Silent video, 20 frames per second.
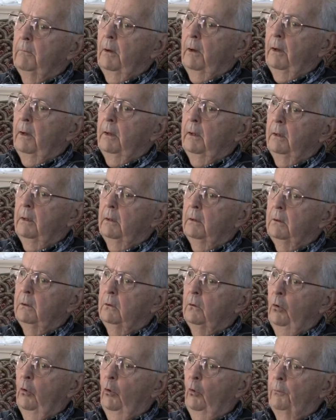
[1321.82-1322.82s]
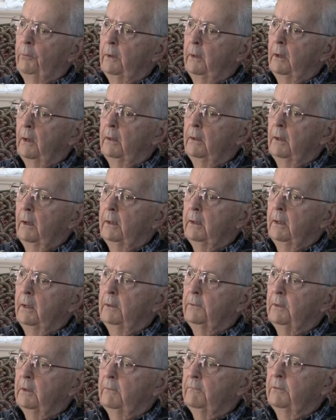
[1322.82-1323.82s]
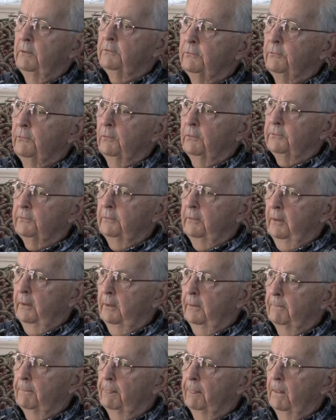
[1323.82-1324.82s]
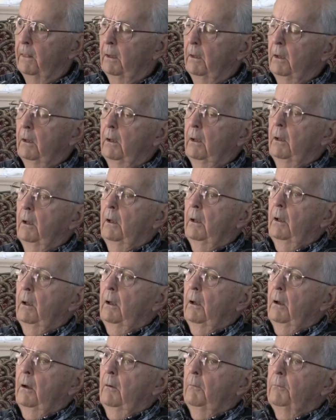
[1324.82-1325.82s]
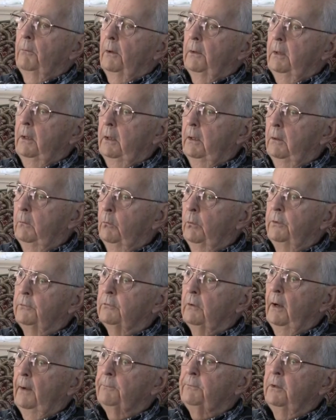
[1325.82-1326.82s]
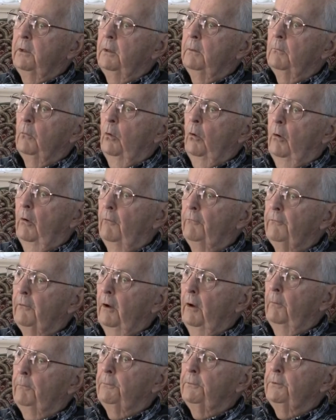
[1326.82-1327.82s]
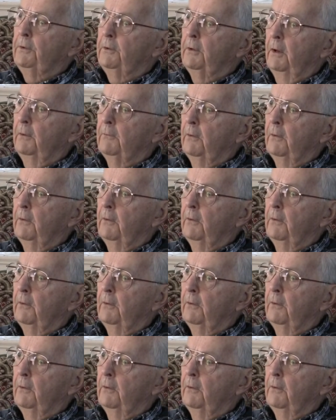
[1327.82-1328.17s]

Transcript: by Colby. I, I can't think of first name. But he, we dropped him off up in the,